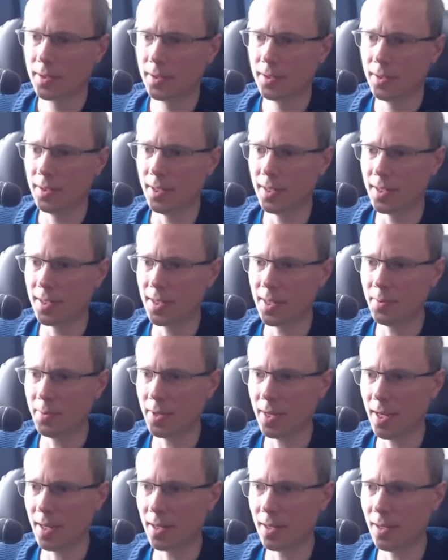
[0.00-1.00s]
Yes, I would
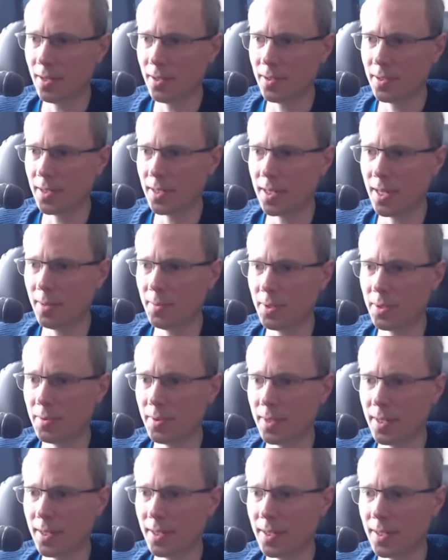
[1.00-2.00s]
have had loads of damage with
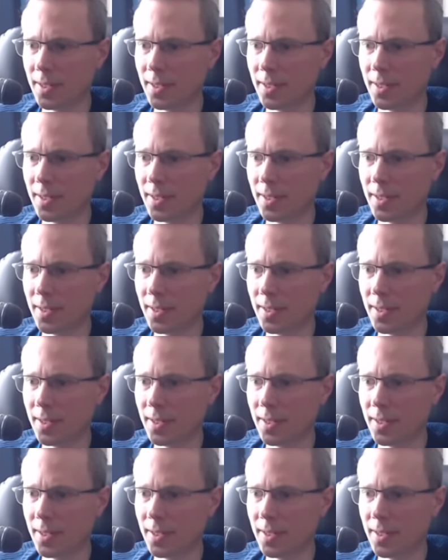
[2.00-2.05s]
that.